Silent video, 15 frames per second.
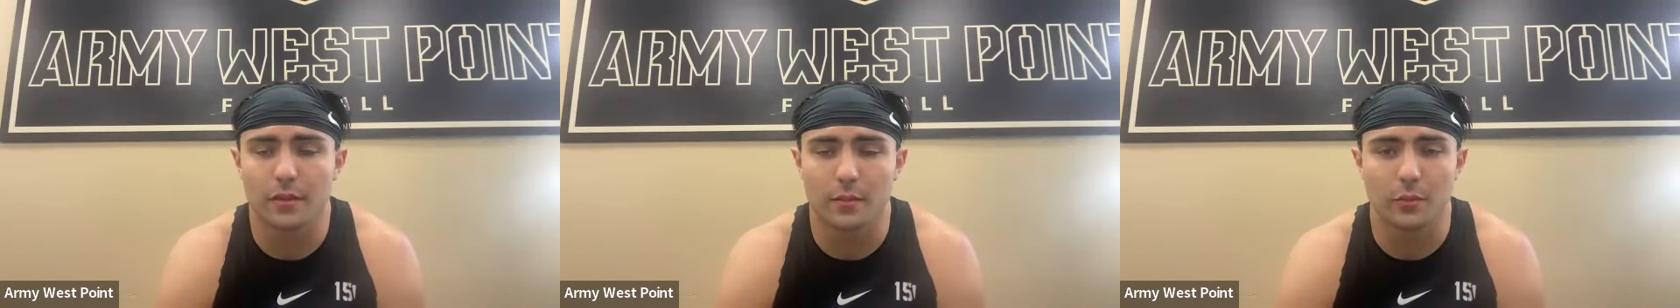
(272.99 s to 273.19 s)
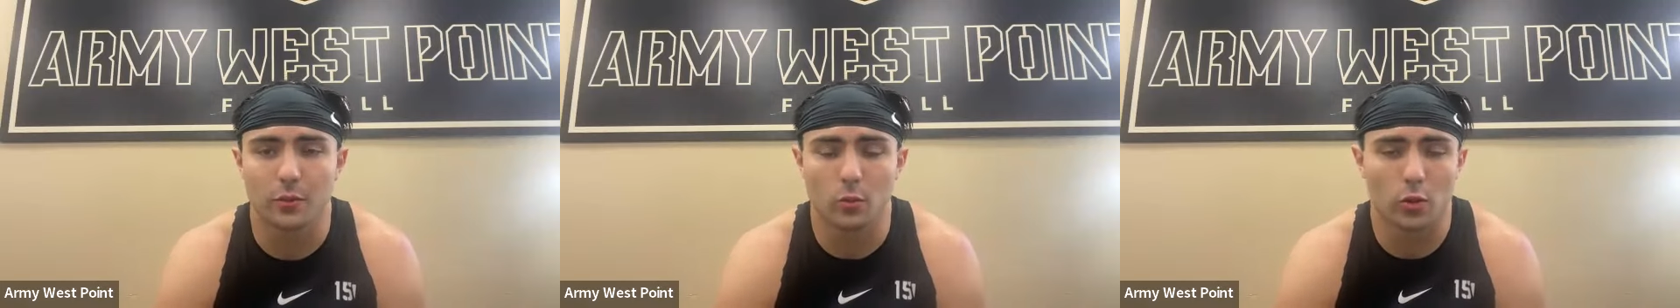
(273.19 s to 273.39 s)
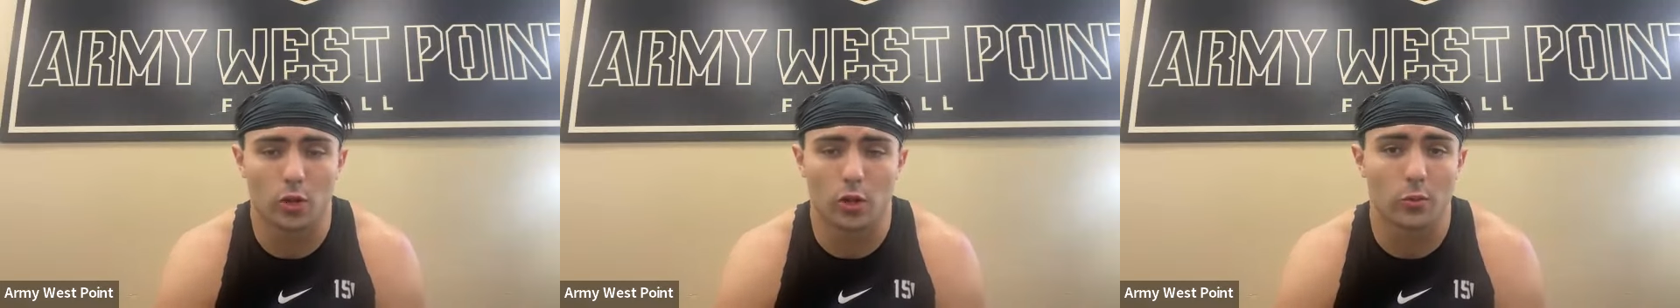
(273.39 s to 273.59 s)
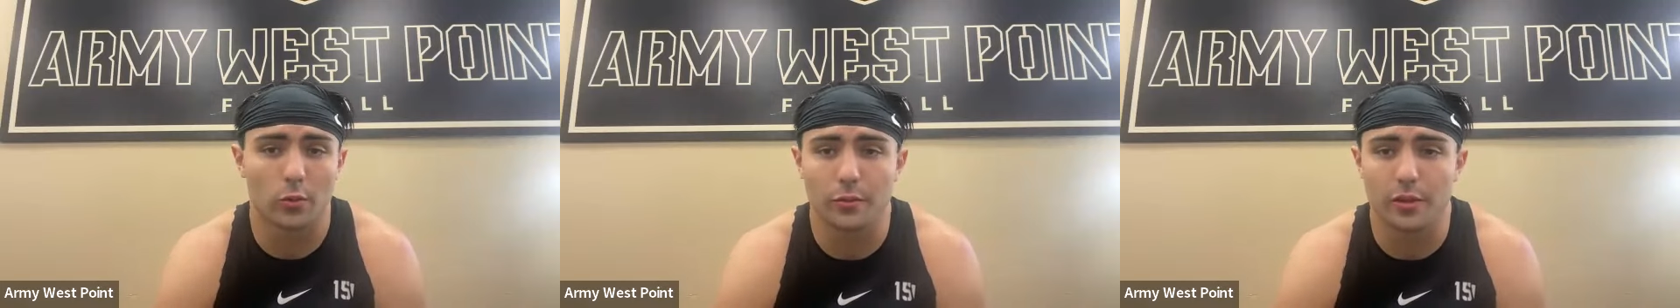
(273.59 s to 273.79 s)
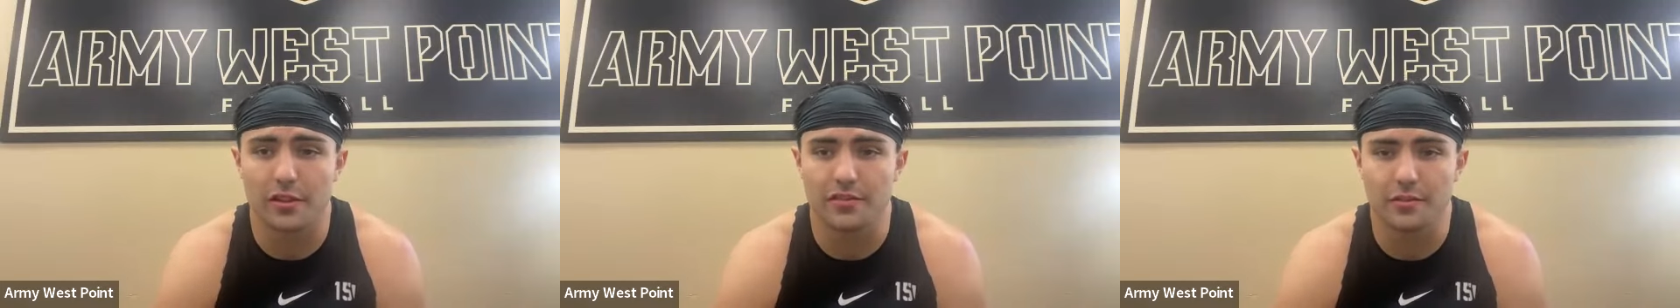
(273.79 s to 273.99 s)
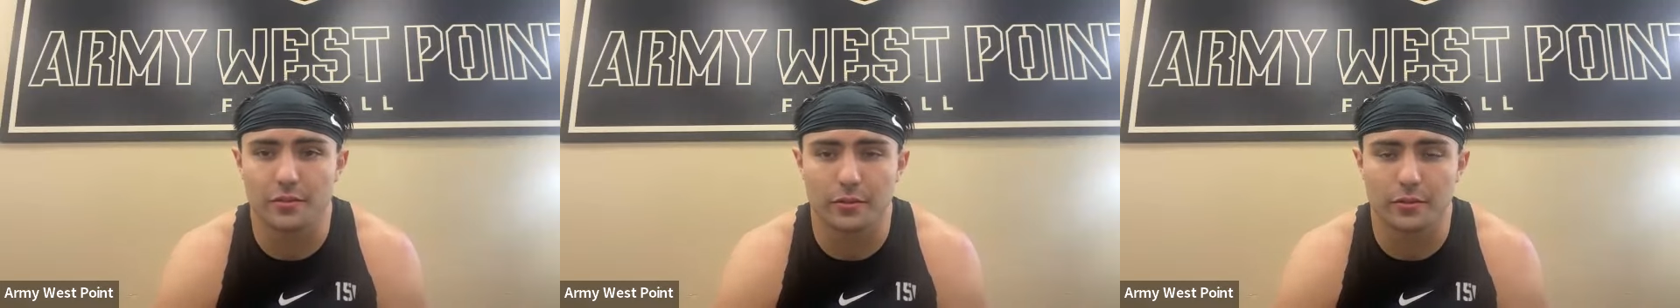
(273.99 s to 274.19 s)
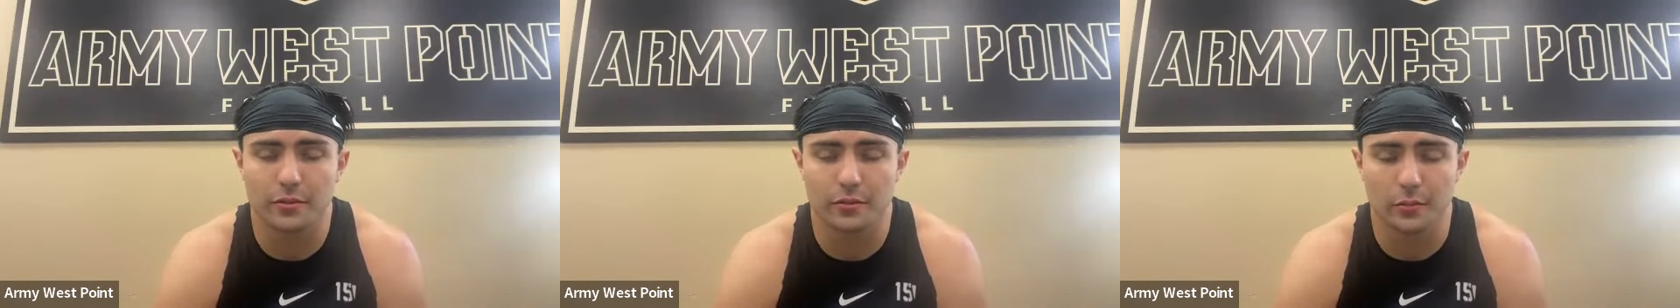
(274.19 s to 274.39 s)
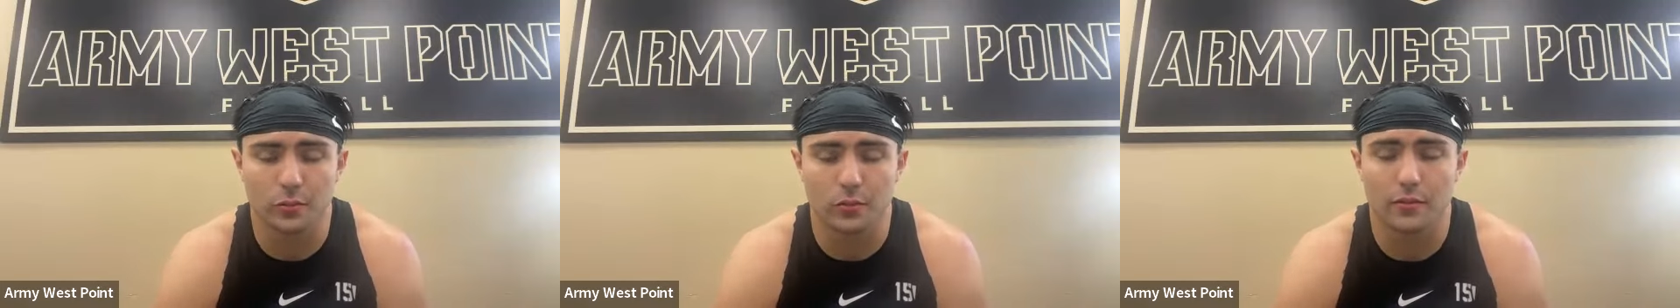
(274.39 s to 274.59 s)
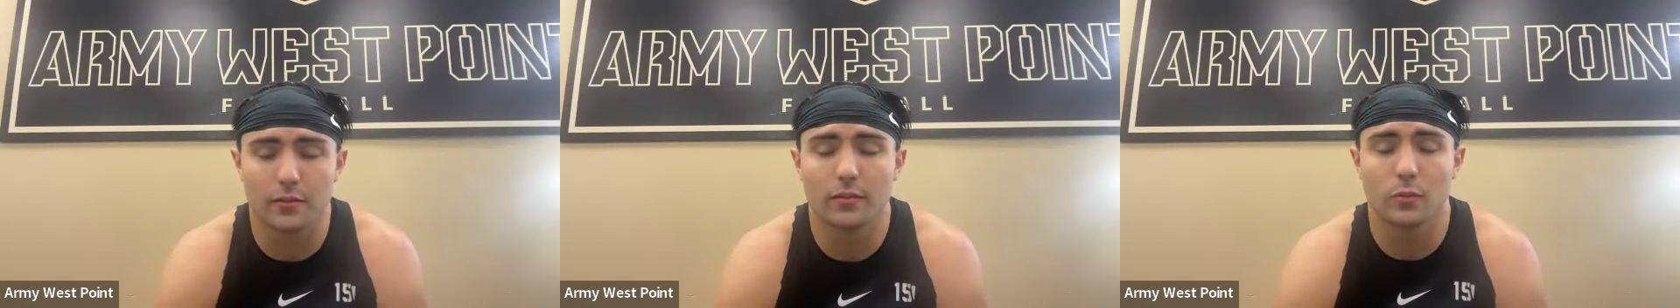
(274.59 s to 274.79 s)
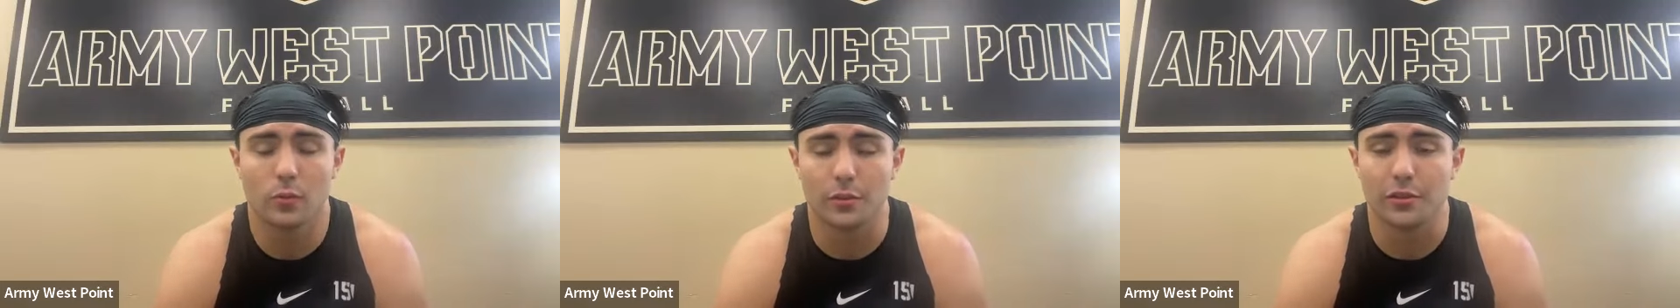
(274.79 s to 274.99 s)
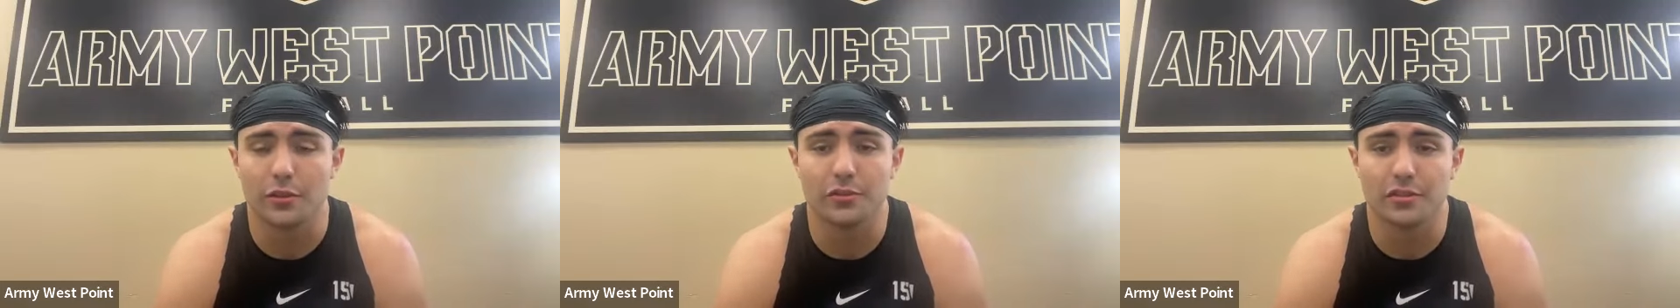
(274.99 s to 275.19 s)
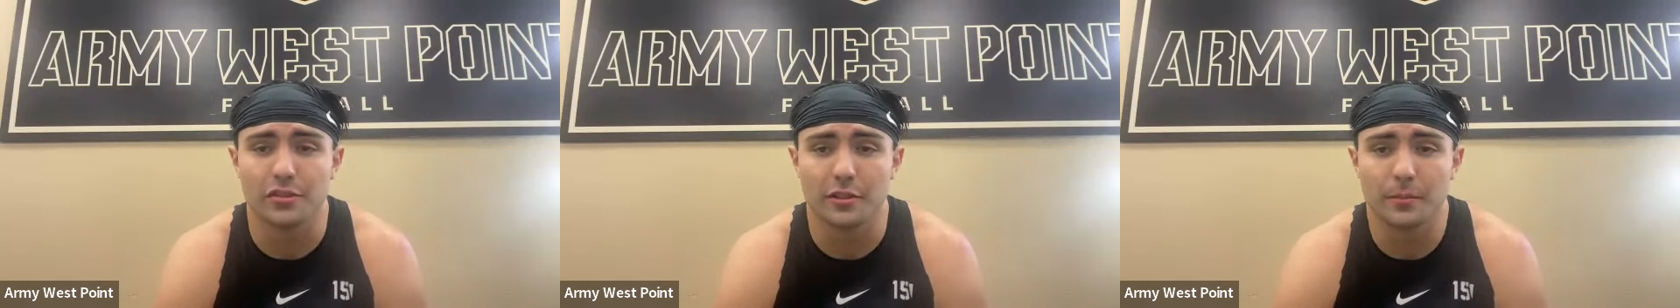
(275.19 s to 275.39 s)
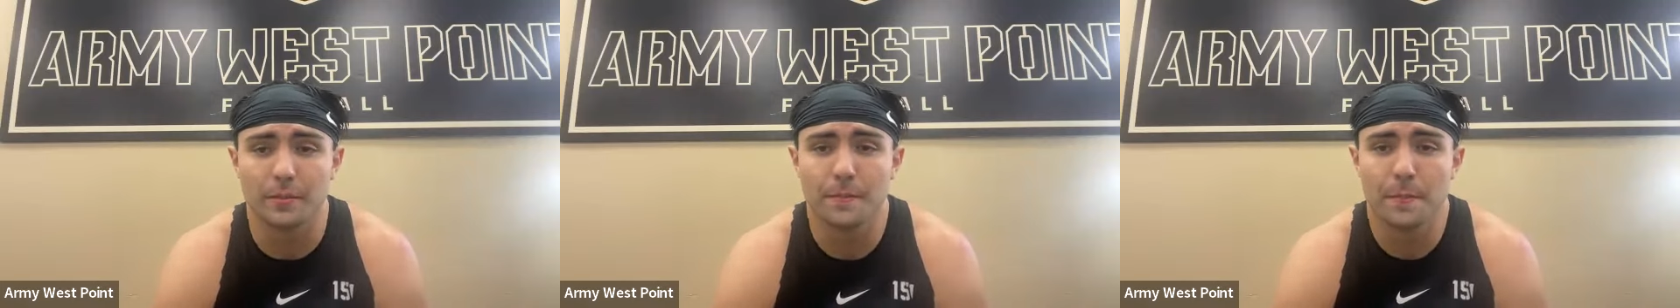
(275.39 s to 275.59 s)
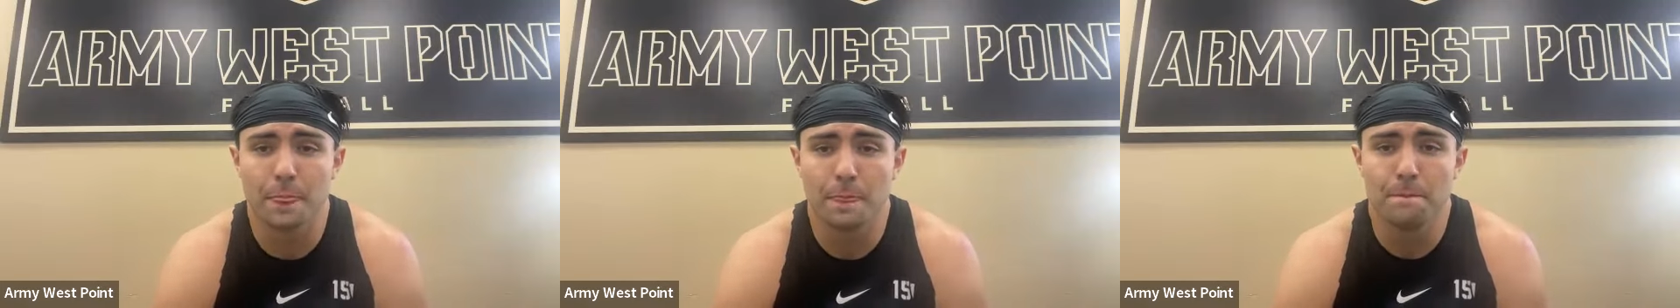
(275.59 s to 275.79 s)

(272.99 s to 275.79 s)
what our room does what we do this year.